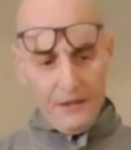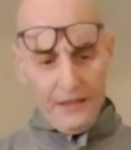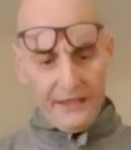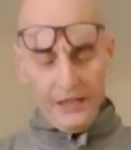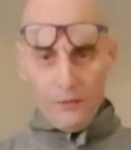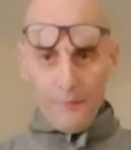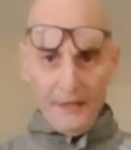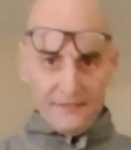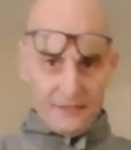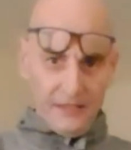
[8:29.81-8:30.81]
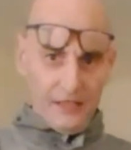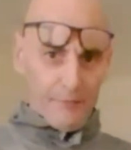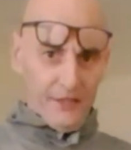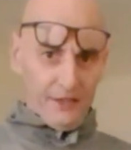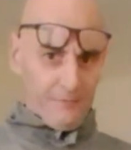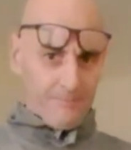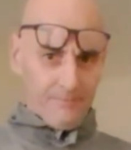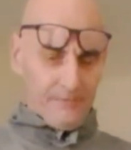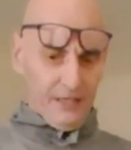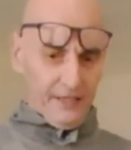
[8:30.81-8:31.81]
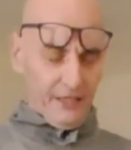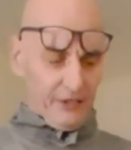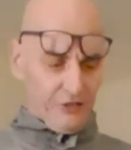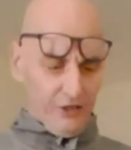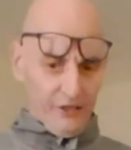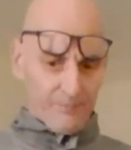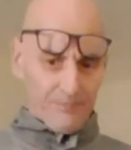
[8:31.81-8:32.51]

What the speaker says: then I went back to carbide, and then literally